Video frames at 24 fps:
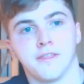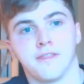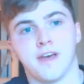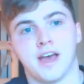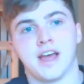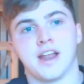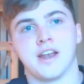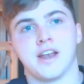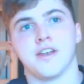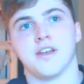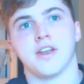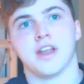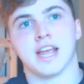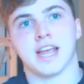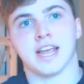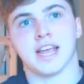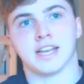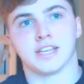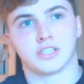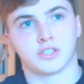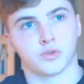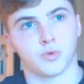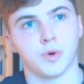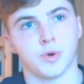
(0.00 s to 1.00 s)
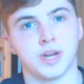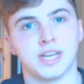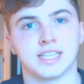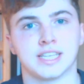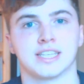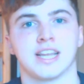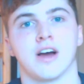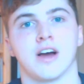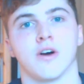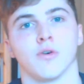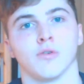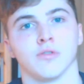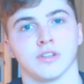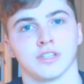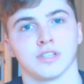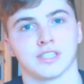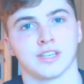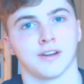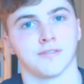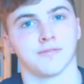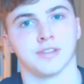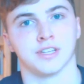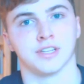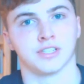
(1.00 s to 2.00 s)
then it squeezes out all the
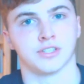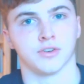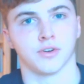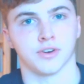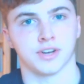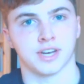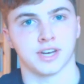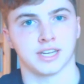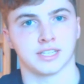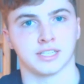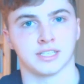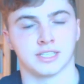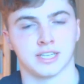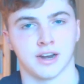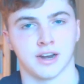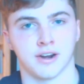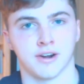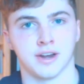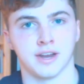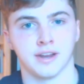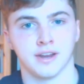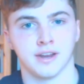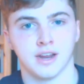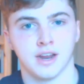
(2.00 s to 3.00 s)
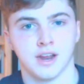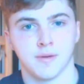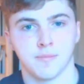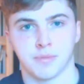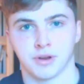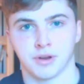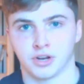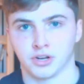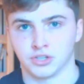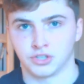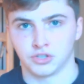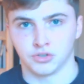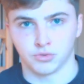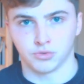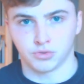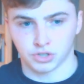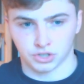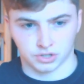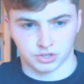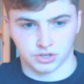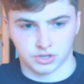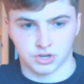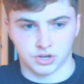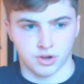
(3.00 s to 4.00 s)
stuff that's not necessary because you
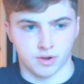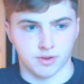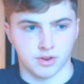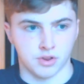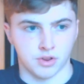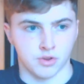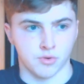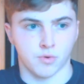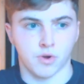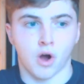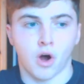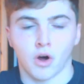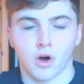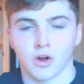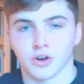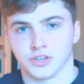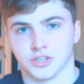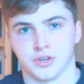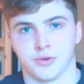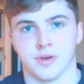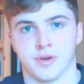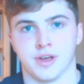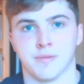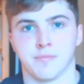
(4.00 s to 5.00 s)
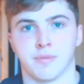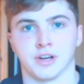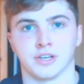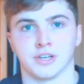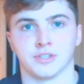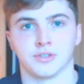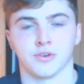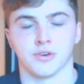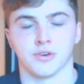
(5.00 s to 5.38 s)
just you can't do it by